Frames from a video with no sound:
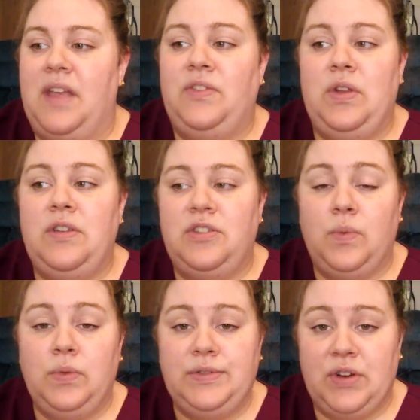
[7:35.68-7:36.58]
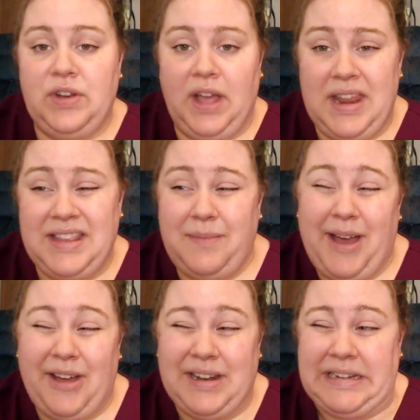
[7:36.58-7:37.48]
as soon as the rules are done, it's
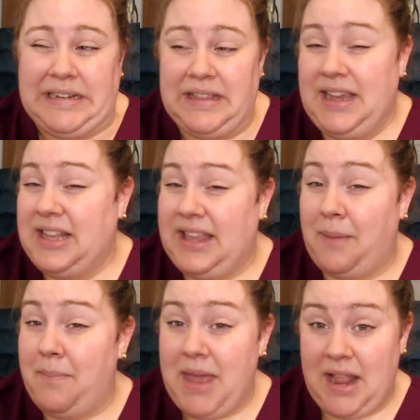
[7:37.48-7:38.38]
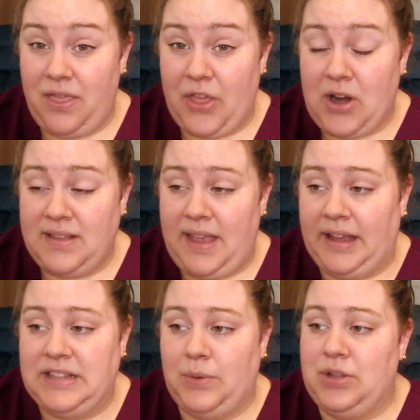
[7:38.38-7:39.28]
about, I think it's like a minute and 30
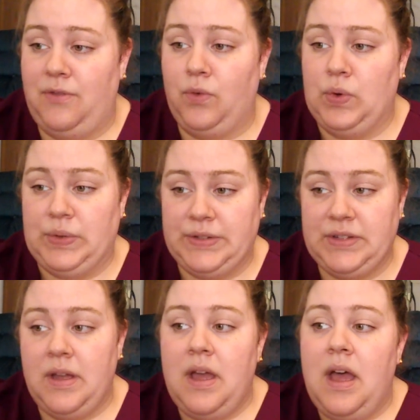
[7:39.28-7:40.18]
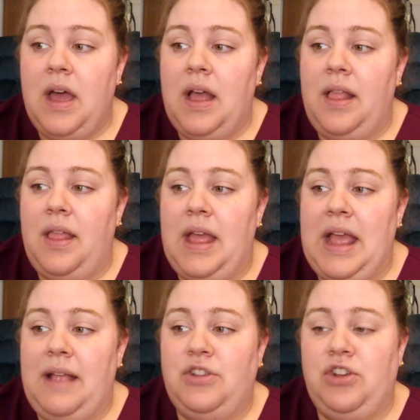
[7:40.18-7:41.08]
seconds worth of rules.
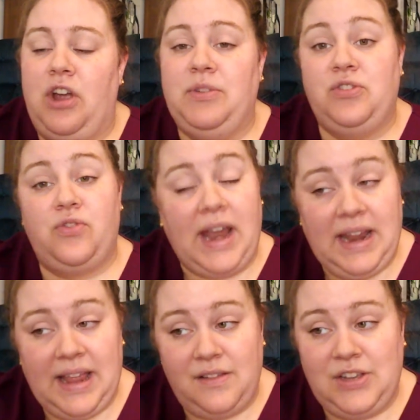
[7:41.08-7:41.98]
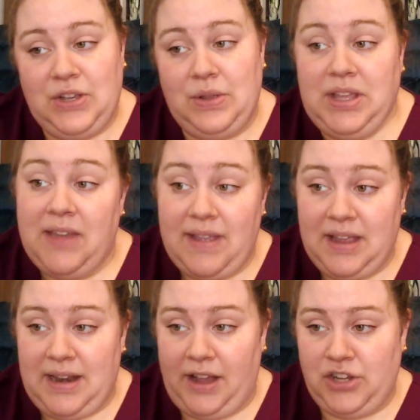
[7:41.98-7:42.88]
It jumps straight into the
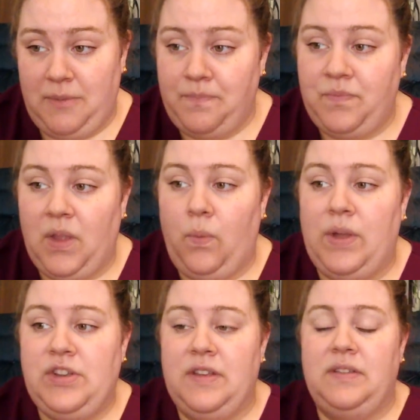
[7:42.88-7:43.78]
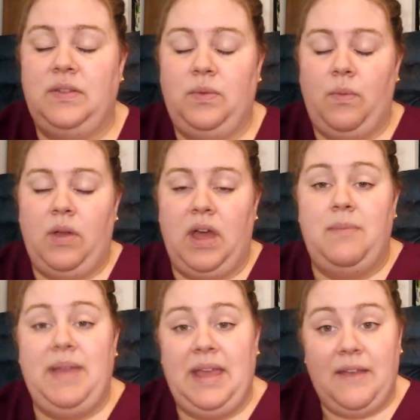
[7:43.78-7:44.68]
giving connection, which is
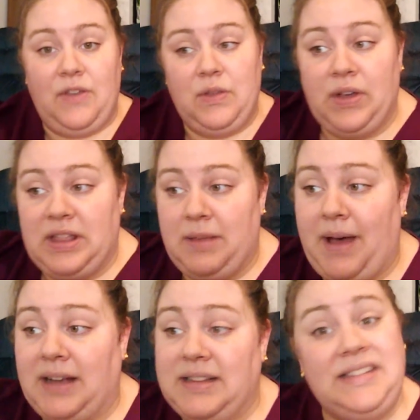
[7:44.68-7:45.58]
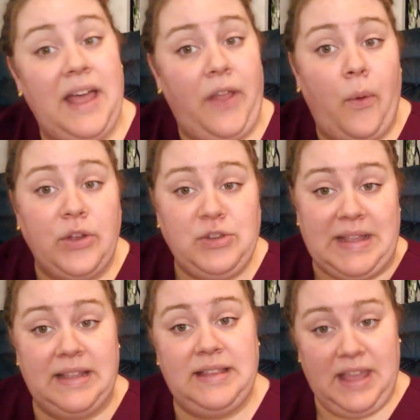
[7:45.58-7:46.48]
going to be, if you look at the box, it's yellow, which
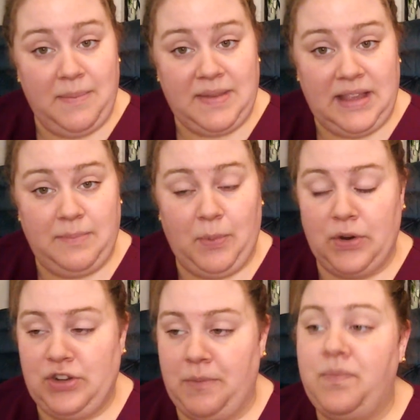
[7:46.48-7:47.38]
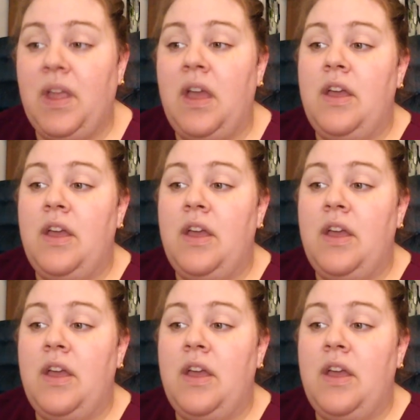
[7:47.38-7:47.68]
means it's the MC's portion.